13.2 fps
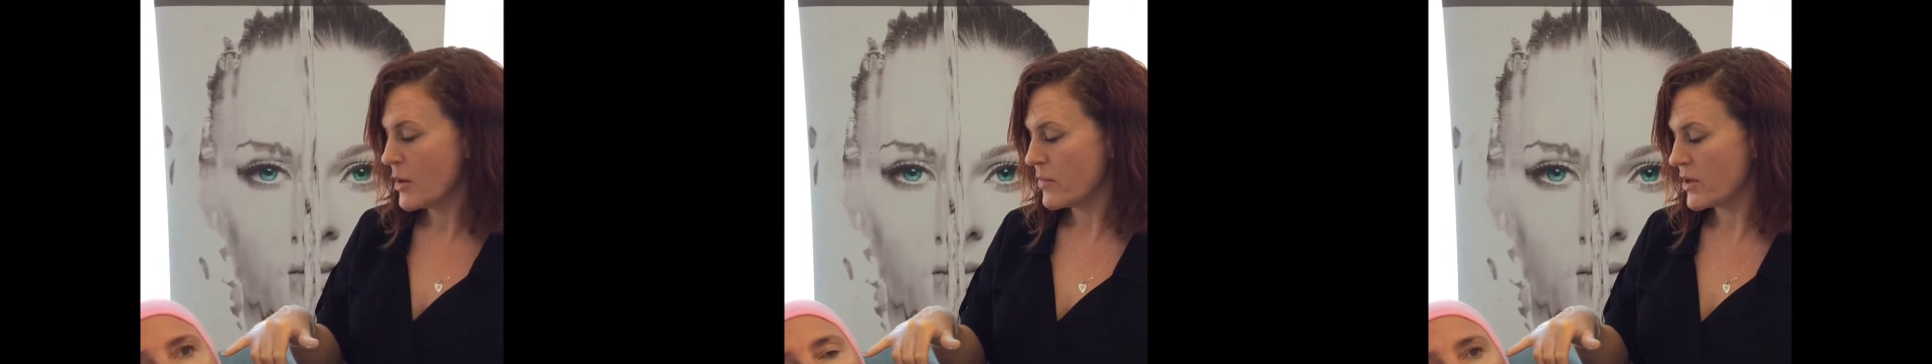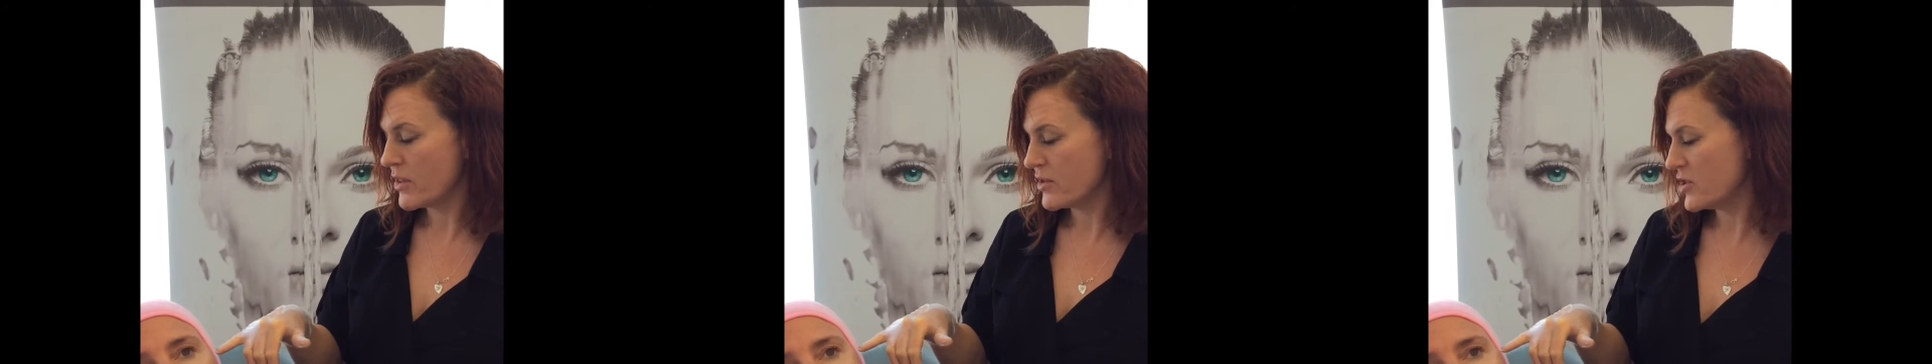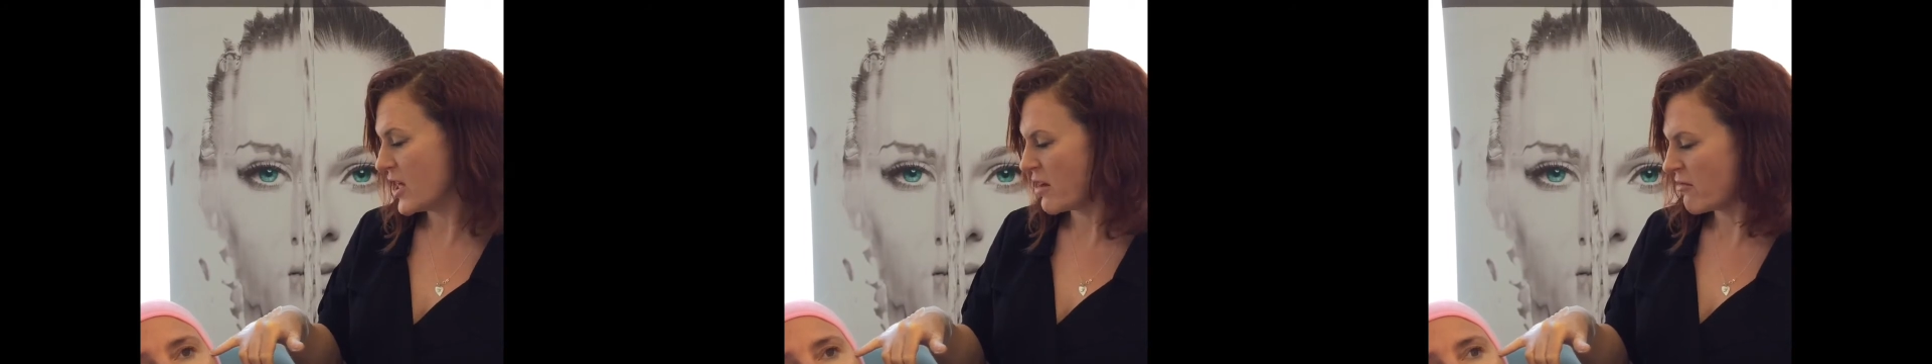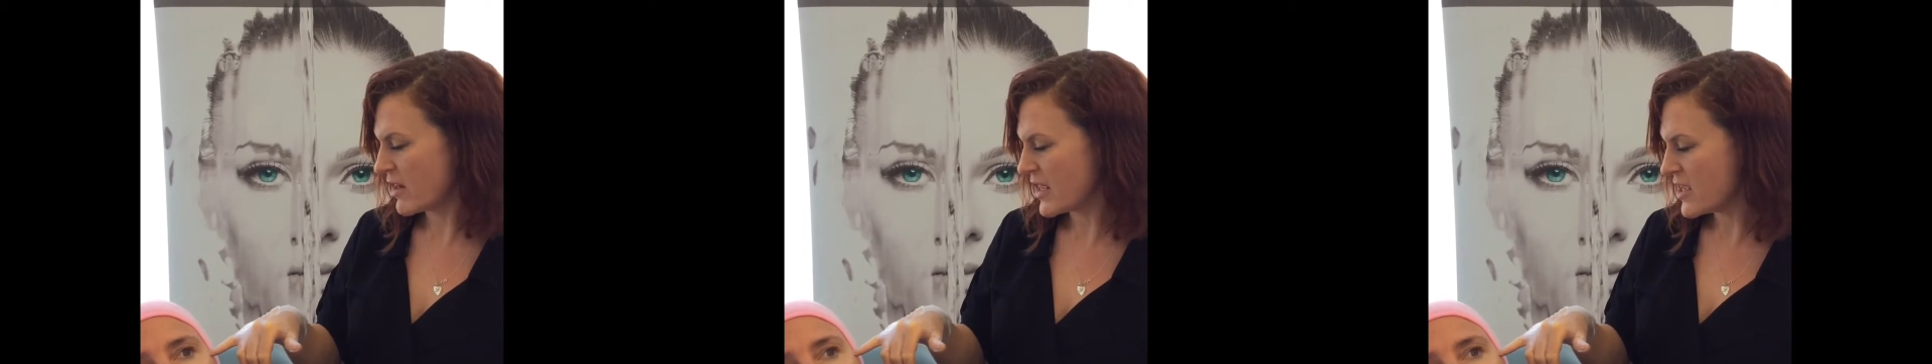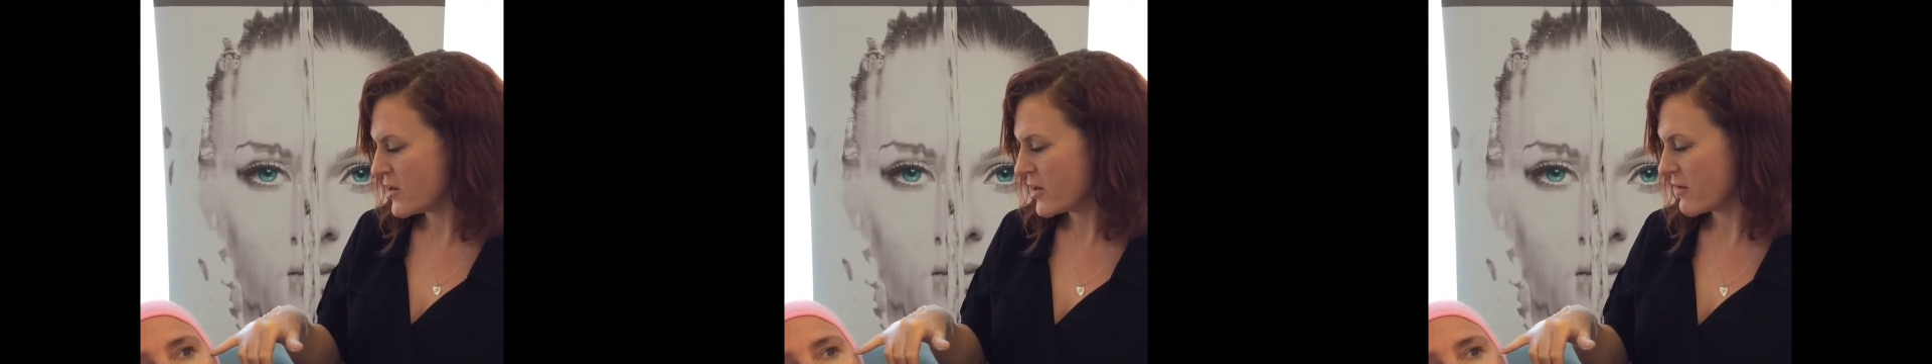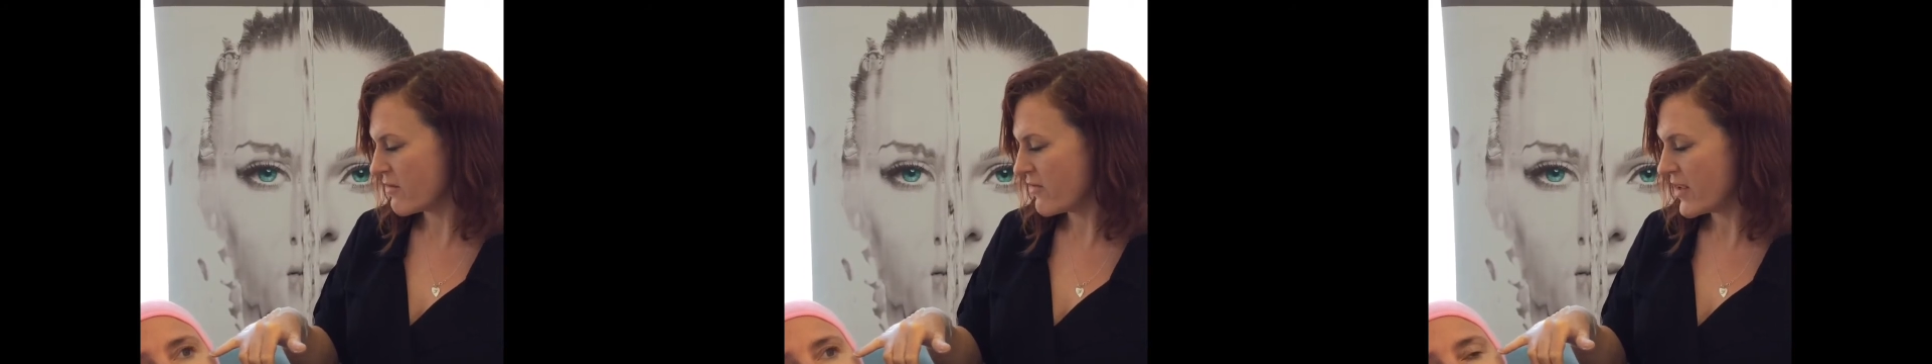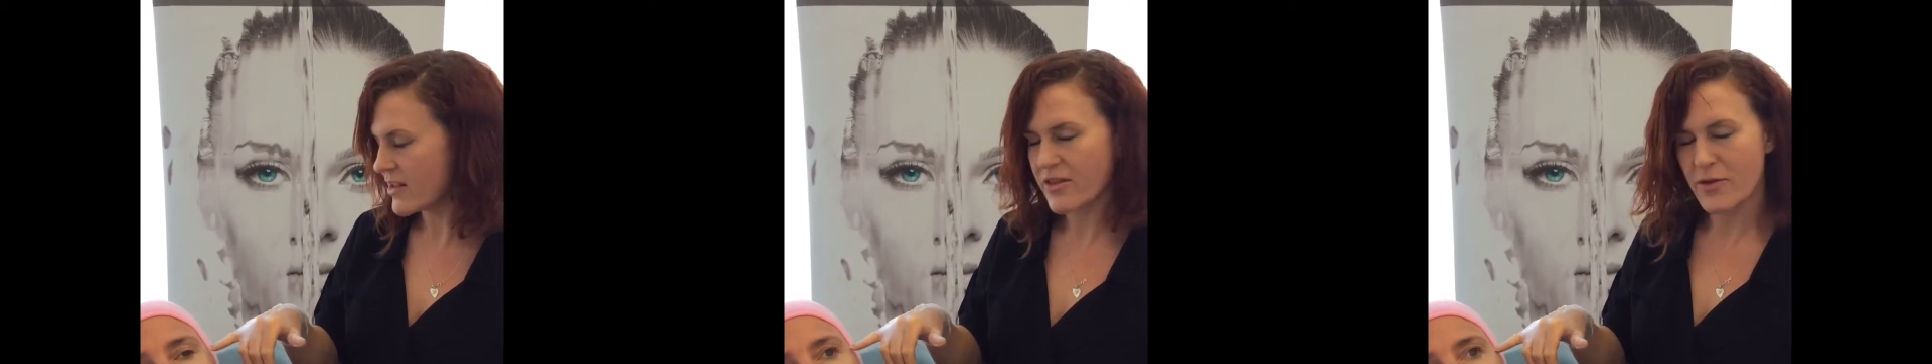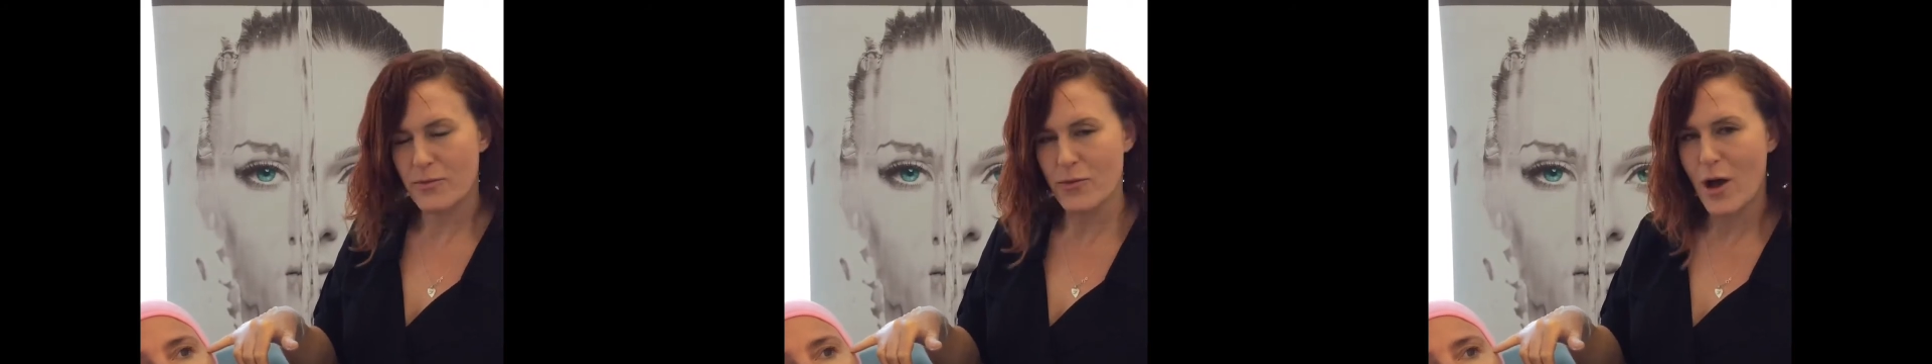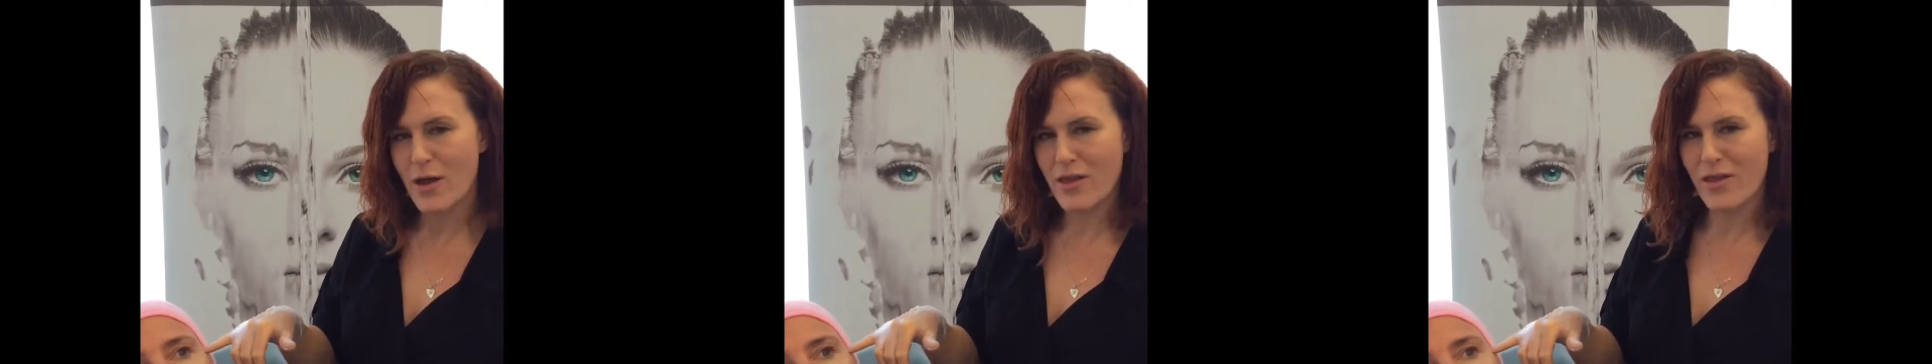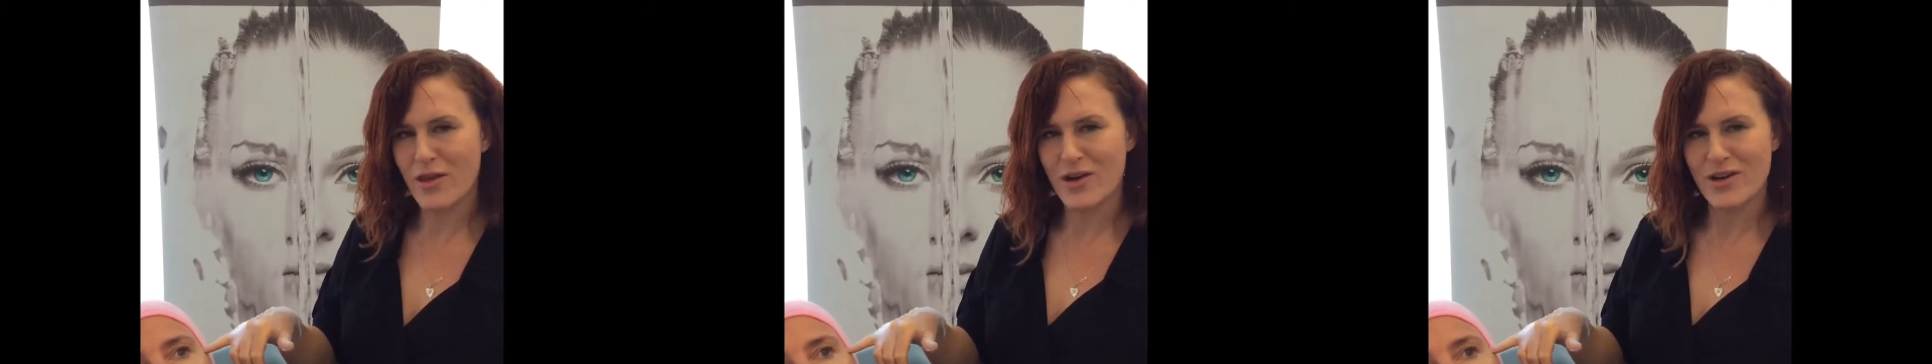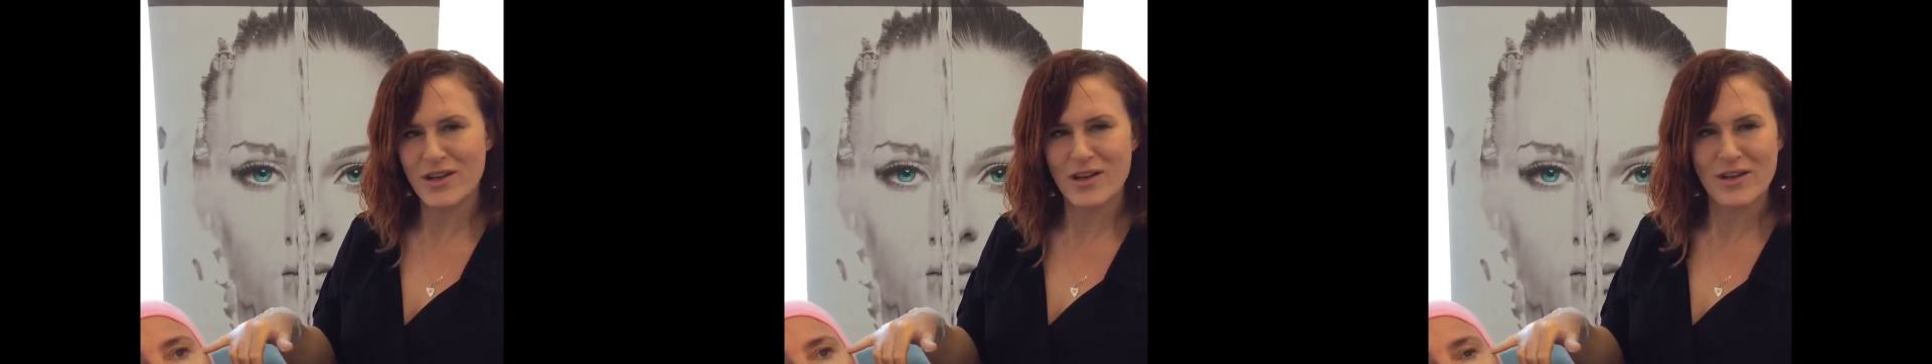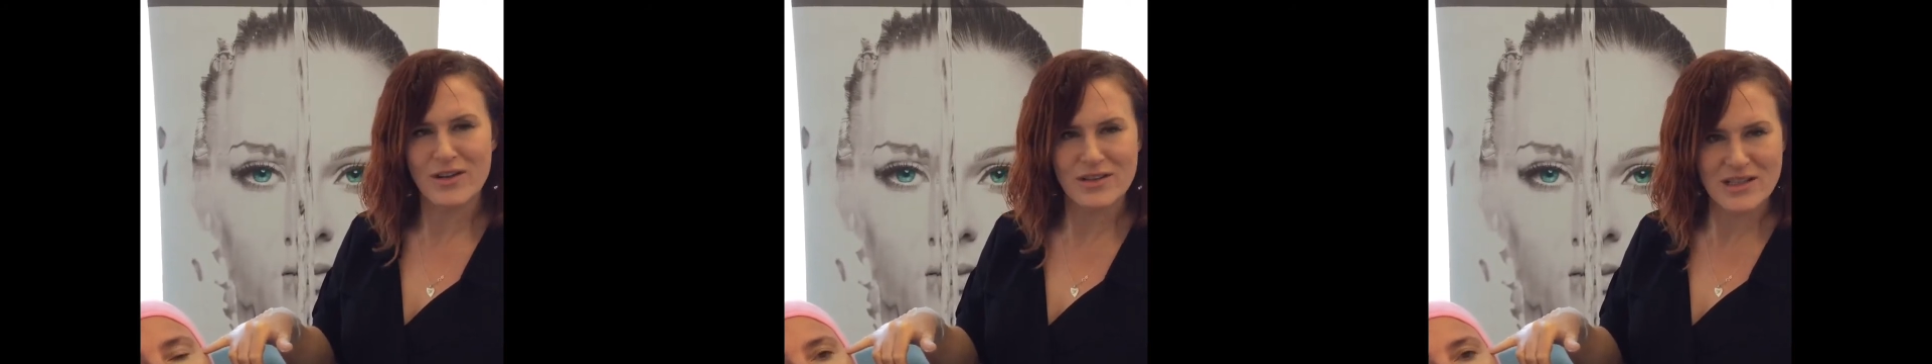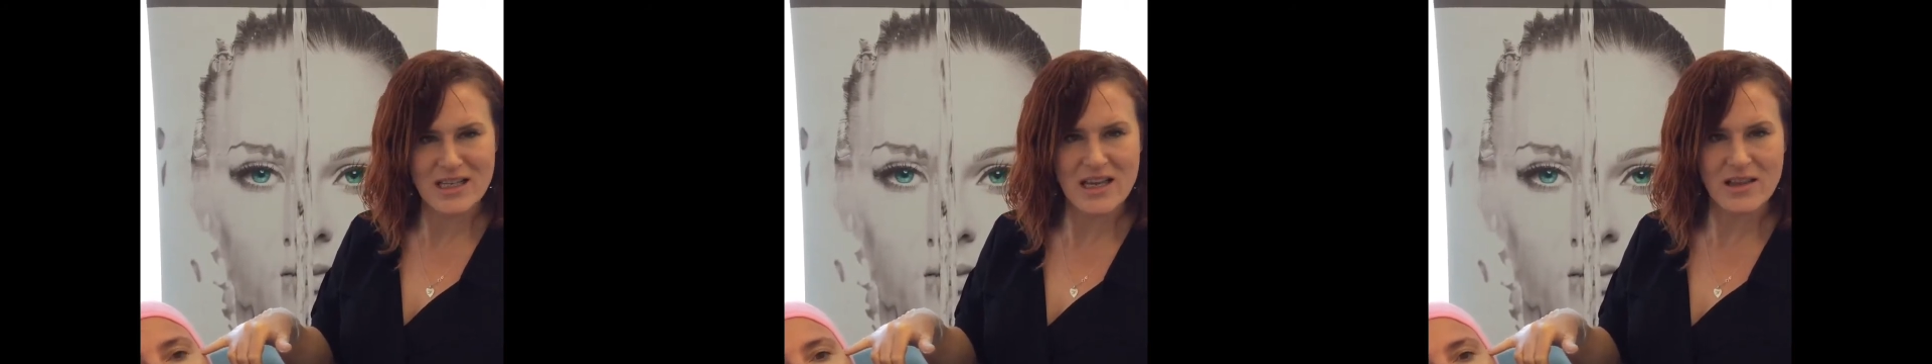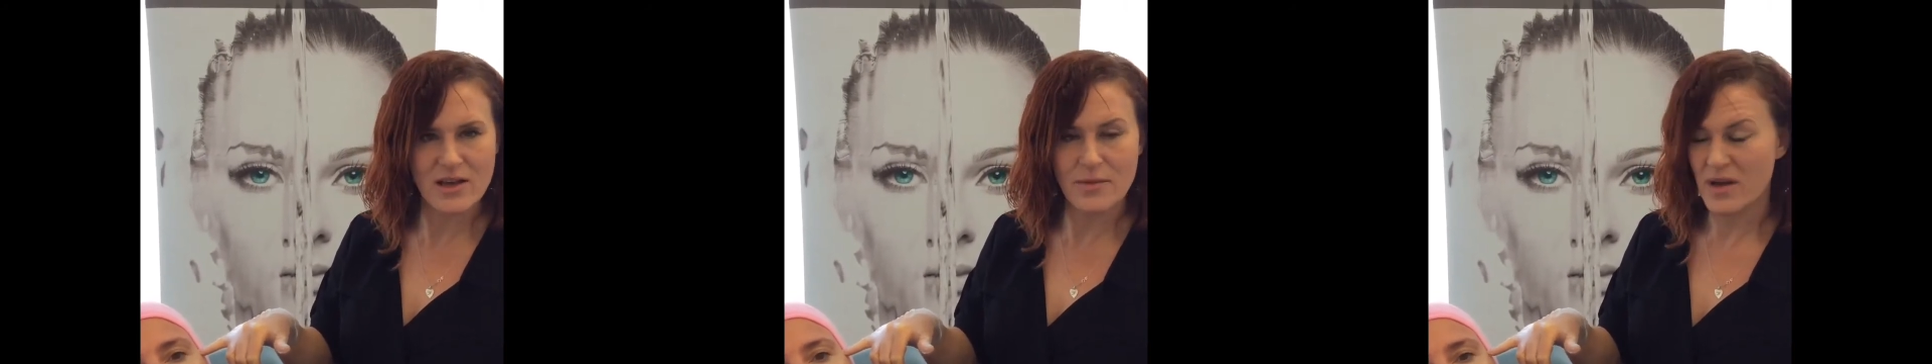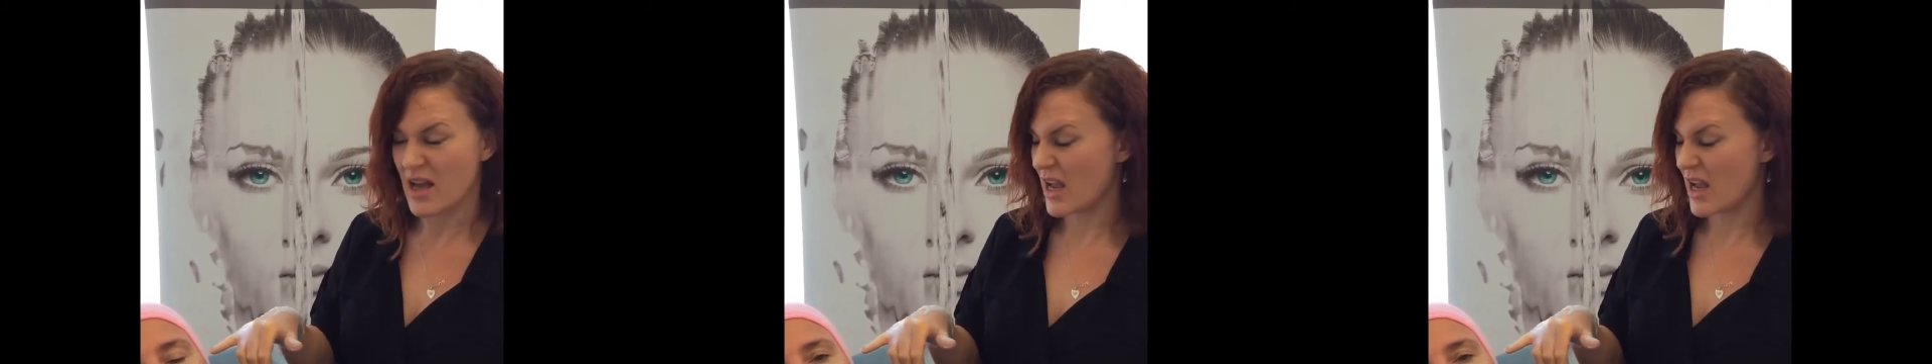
but generally you can feel them rather than see them,